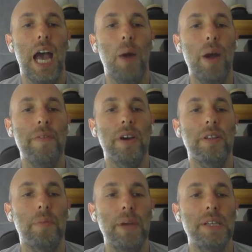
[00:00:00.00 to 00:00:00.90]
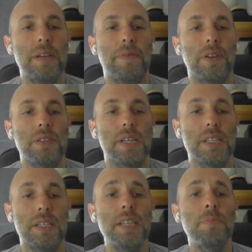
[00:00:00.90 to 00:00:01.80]
However, the big difference
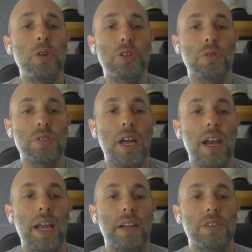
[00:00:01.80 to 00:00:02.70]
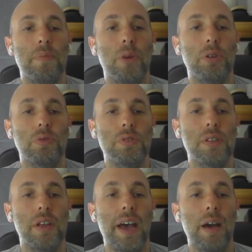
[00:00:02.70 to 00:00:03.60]
is these modules are linked to models
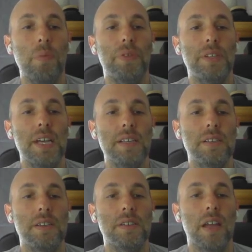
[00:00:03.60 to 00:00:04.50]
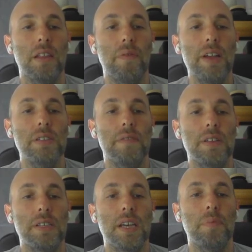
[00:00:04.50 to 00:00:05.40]
that help the testers and the rest of
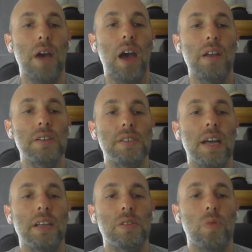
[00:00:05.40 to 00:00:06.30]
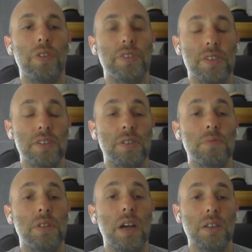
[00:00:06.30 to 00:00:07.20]
the team understand what the
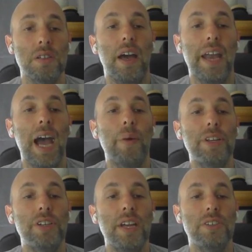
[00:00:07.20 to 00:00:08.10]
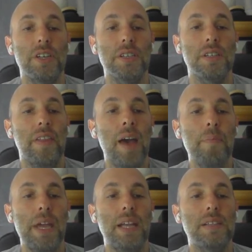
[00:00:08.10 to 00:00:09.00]
system does and how it changes. That
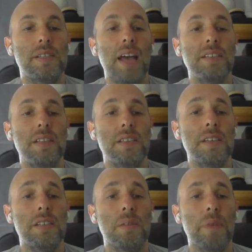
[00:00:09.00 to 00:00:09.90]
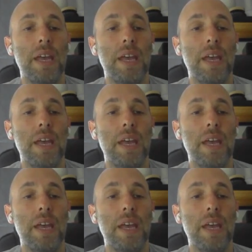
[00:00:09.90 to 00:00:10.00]
means, as the system